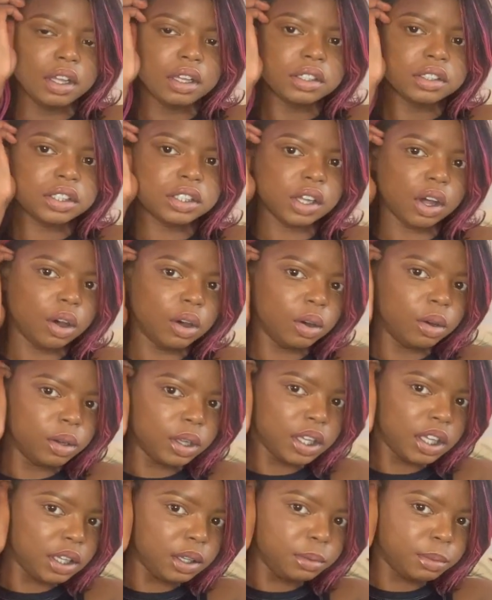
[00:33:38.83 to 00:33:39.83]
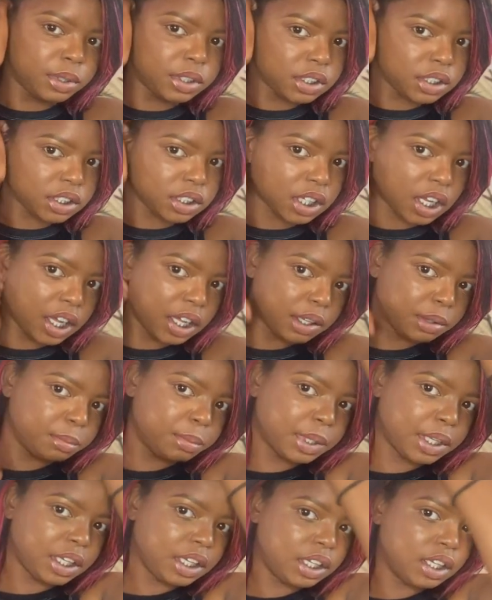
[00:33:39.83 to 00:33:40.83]
So he was, like,
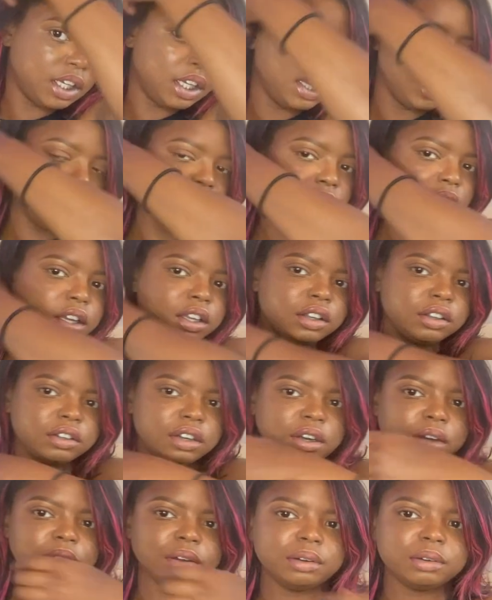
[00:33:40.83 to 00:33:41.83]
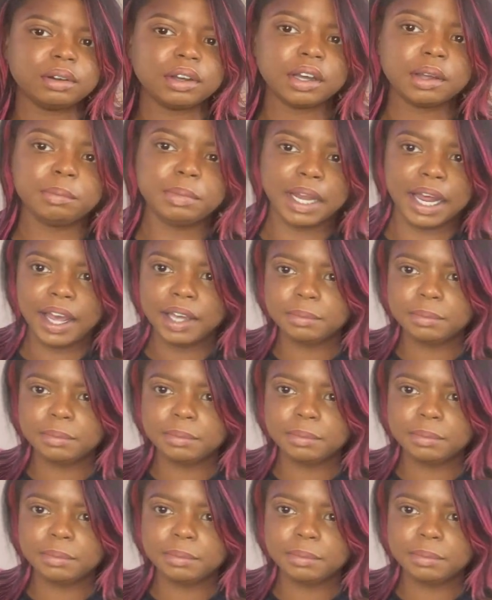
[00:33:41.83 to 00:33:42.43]
being, you know, a black